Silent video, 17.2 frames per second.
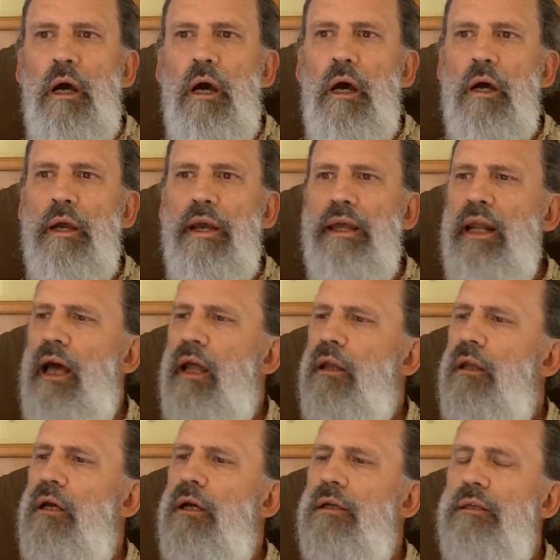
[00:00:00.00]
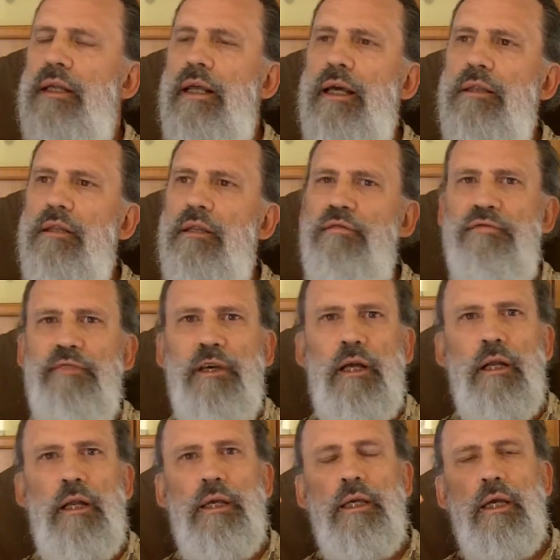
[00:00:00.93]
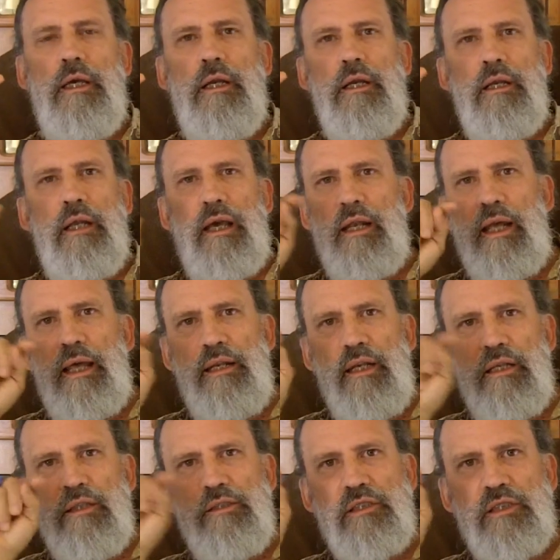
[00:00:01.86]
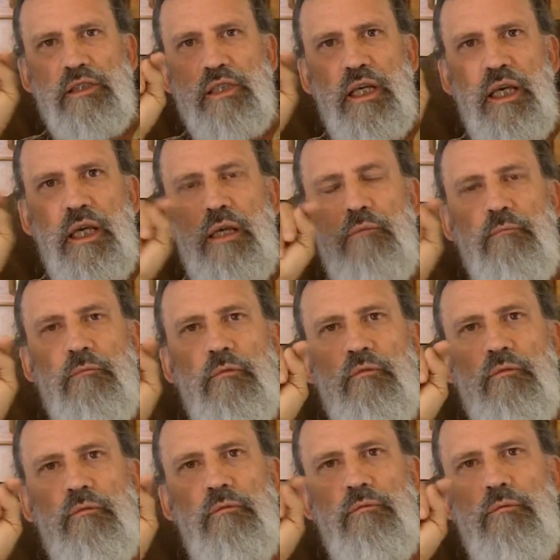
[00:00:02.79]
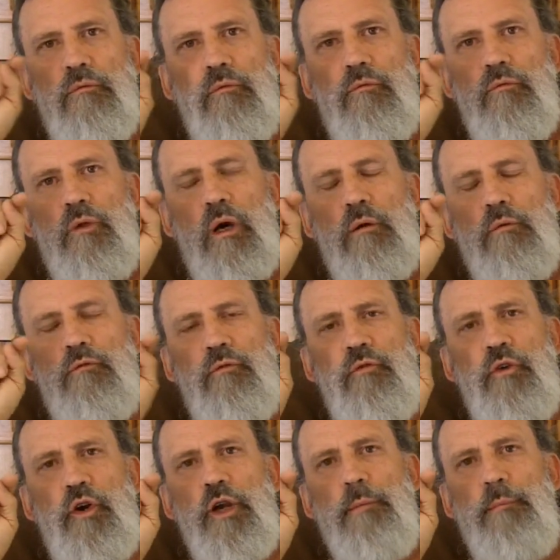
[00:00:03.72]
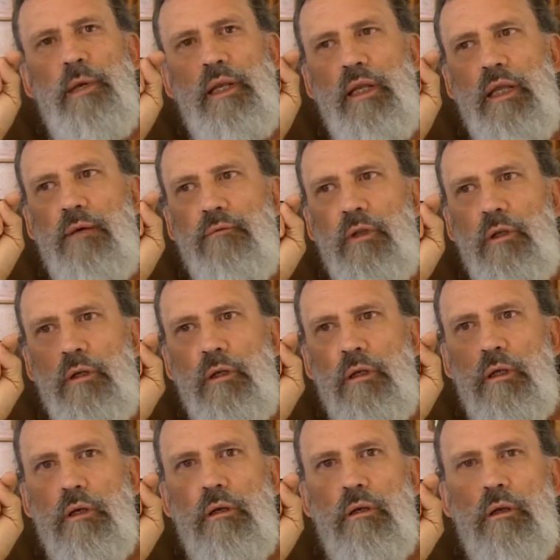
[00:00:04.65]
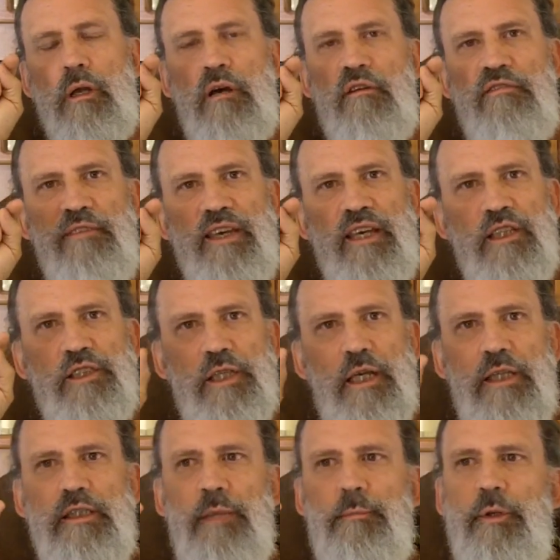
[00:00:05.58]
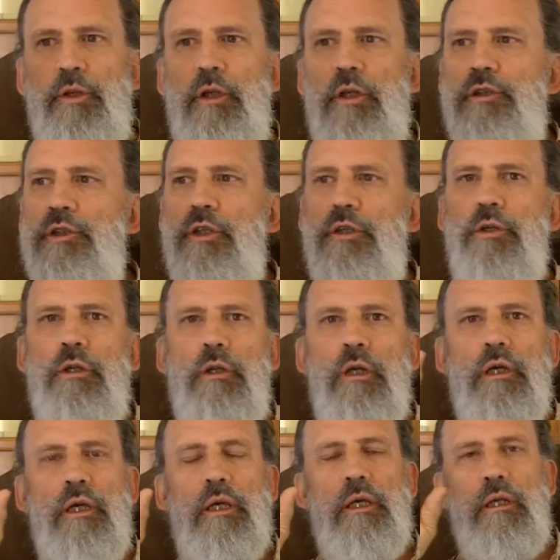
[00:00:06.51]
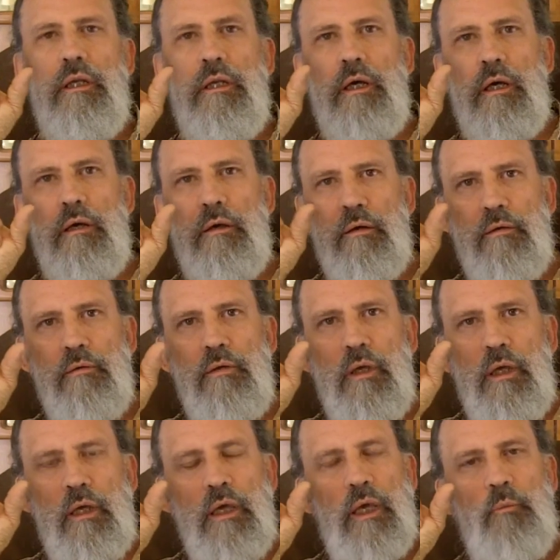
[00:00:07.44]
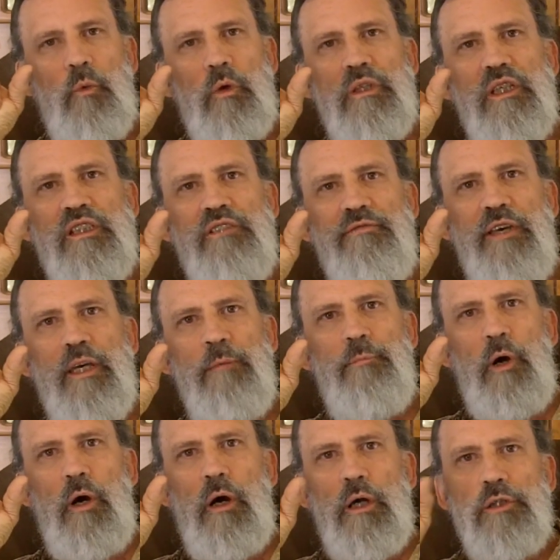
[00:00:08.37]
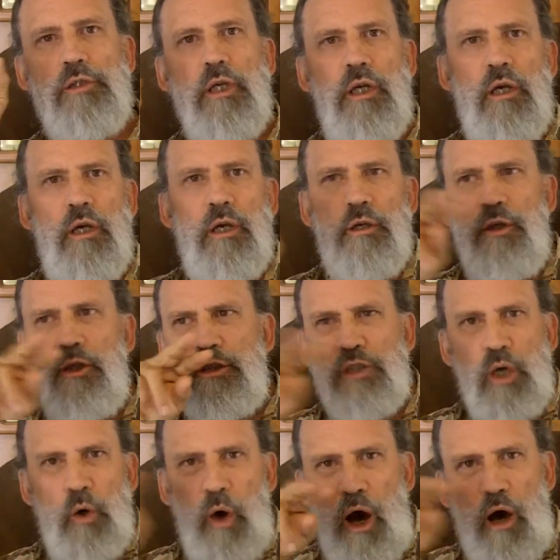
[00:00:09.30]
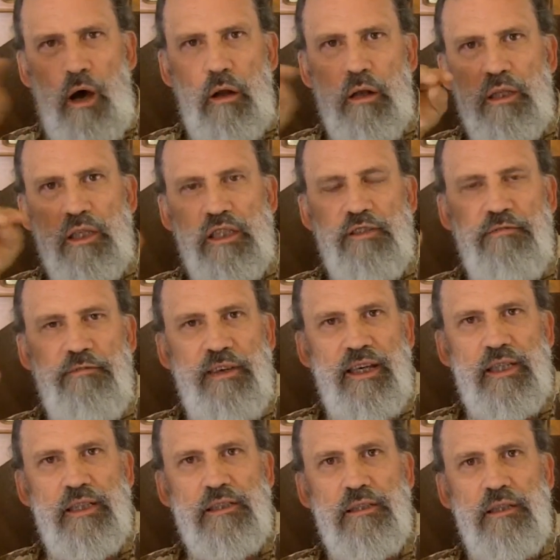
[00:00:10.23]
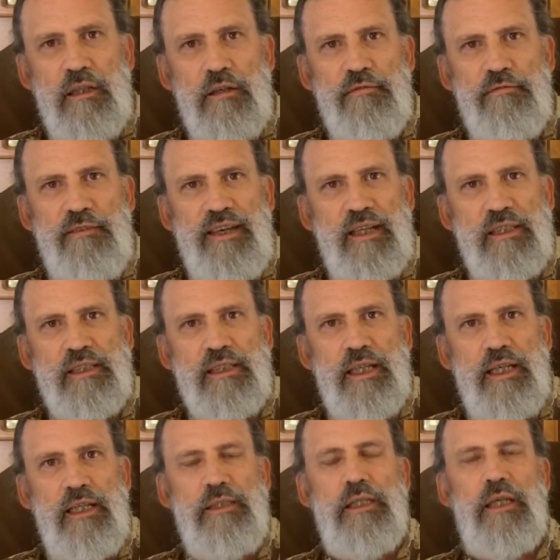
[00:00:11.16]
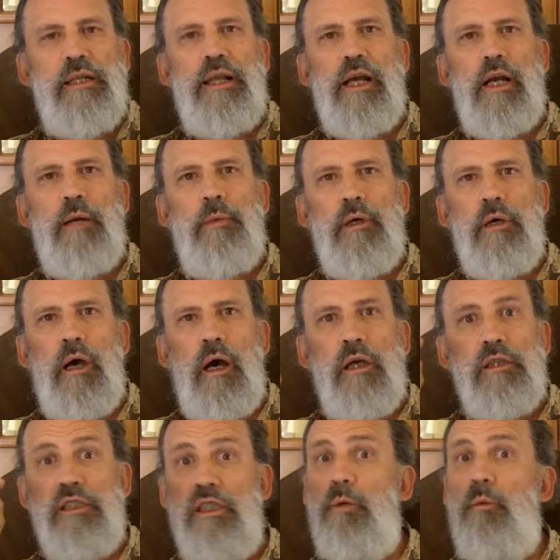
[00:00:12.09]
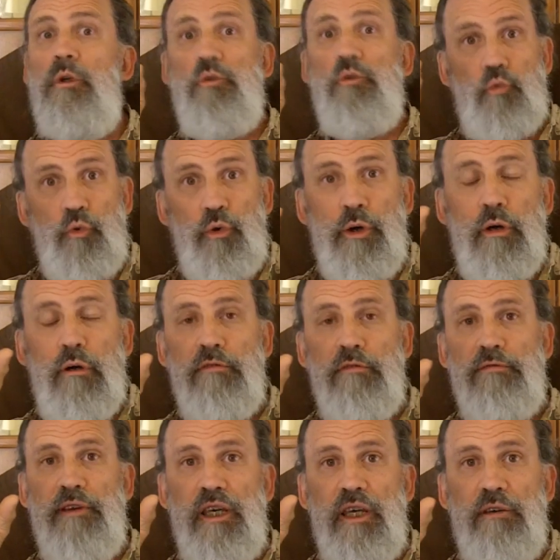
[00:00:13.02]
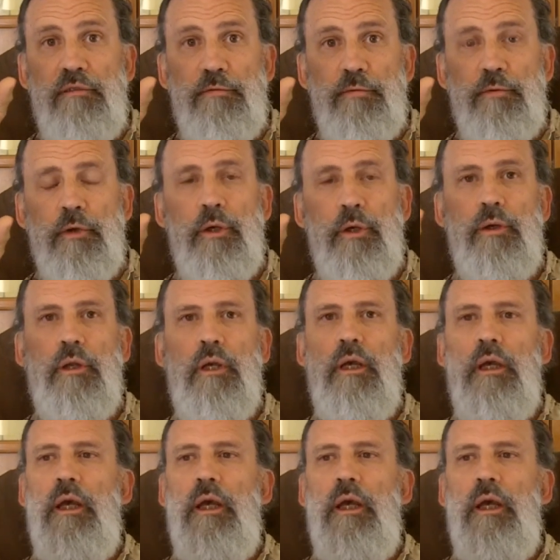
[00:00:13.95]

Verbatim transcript: All right, and I looked at the filling in it, and I didn't see very many of the little uh, fig seeds. I mean, used to you look in uh, in one of these fig bars, you saw all of these fig, little fig seeds in there because it was real fig fruit.